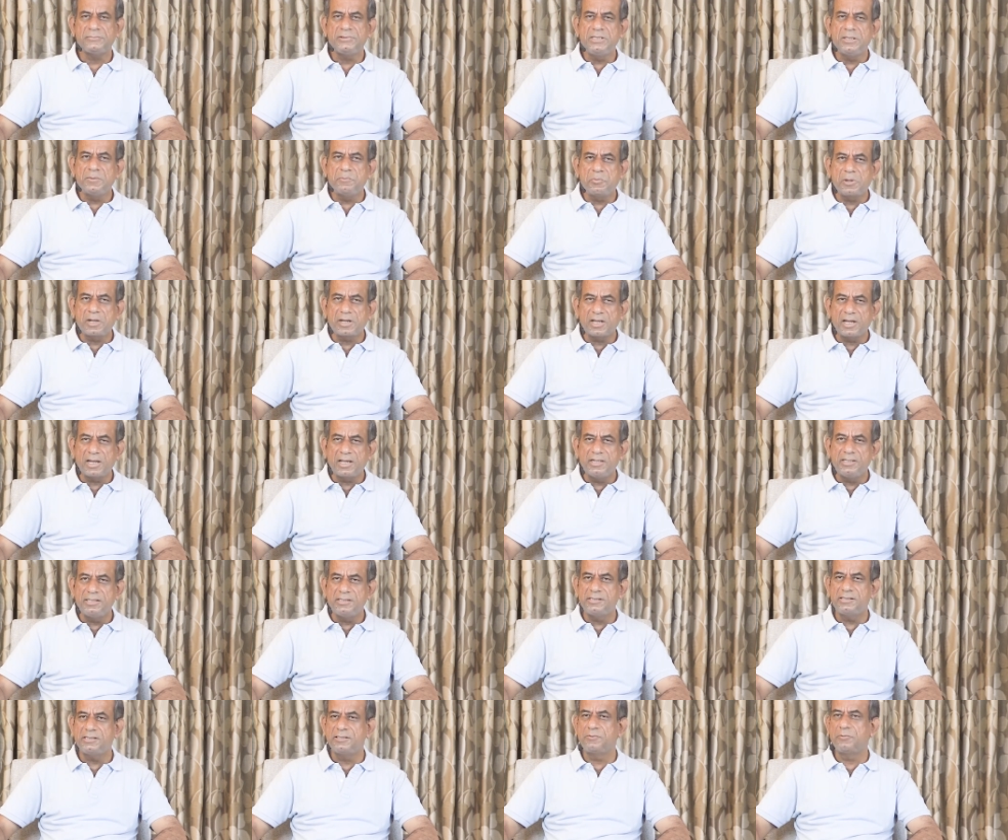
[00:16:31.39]

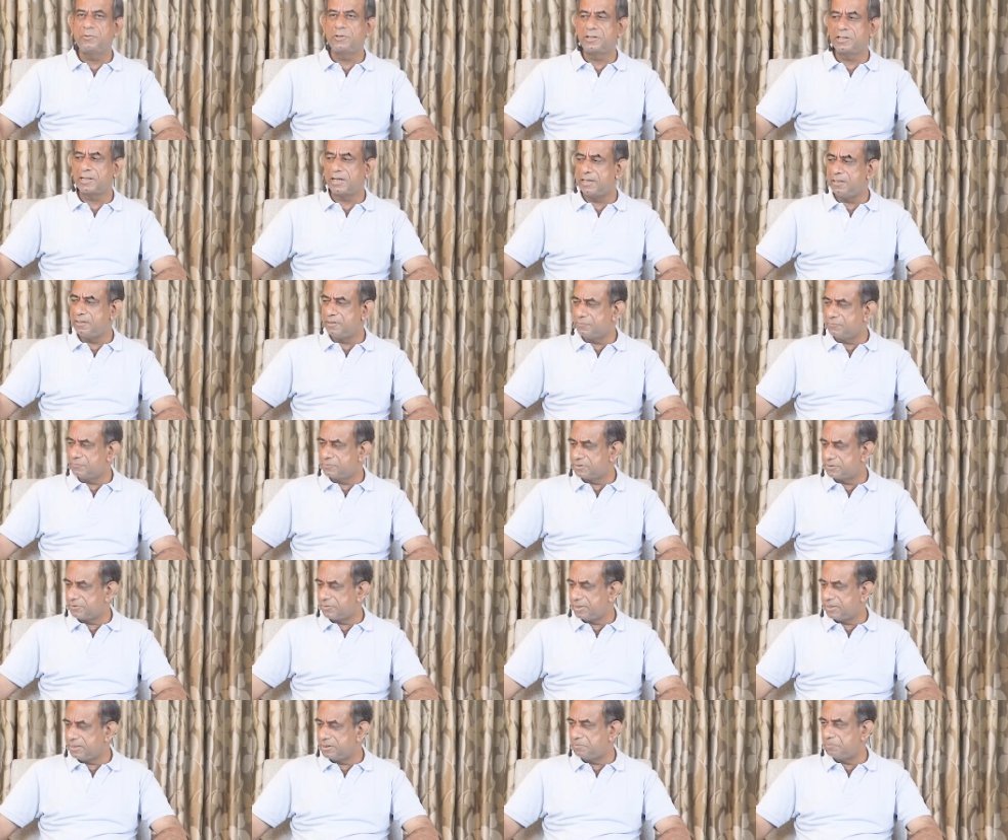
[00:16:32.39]
Champaklalji says, what kind of
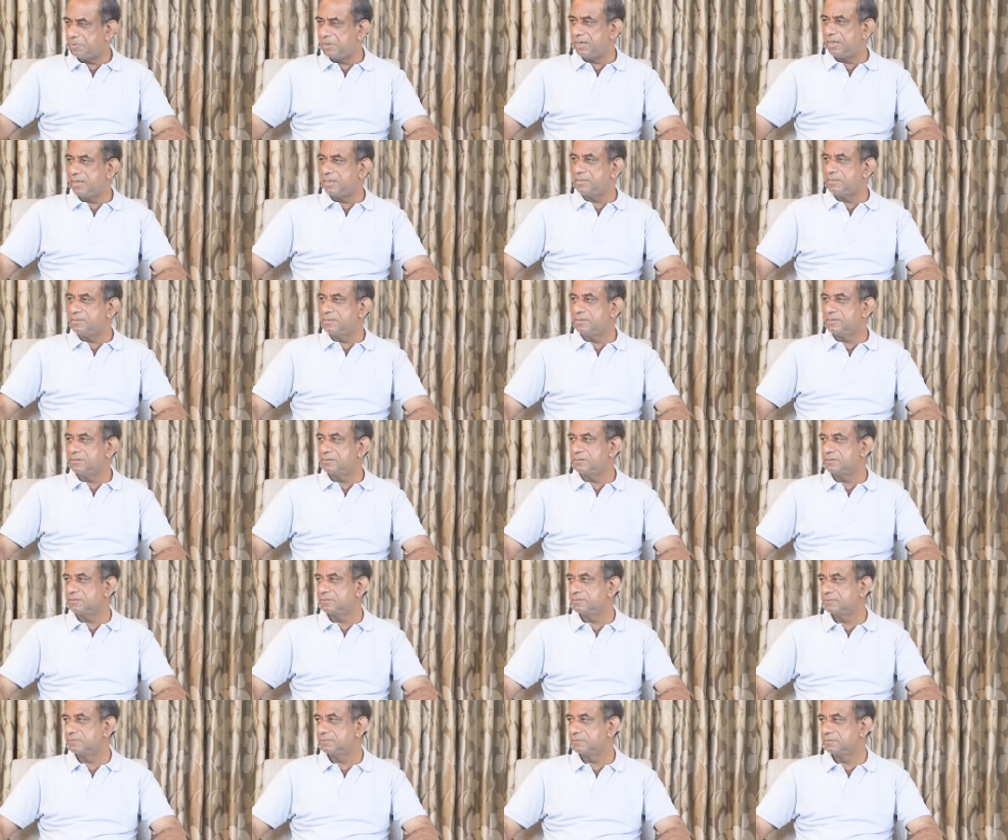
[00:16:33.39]
strange prayer is
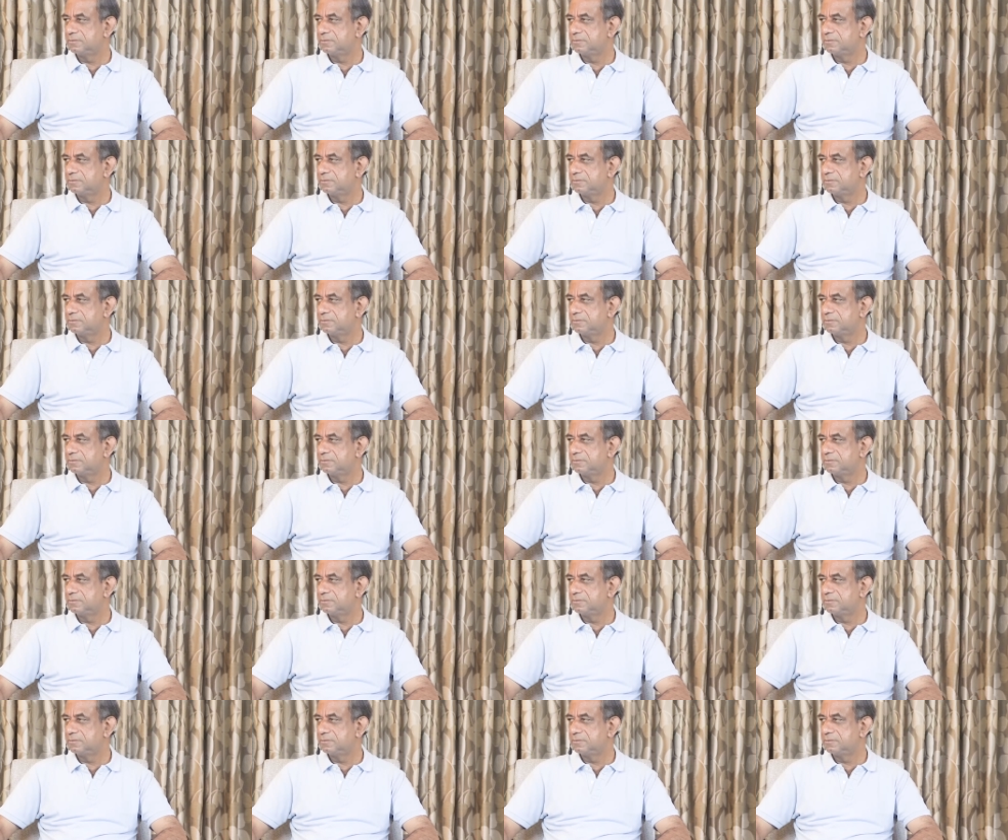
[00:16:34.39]
this?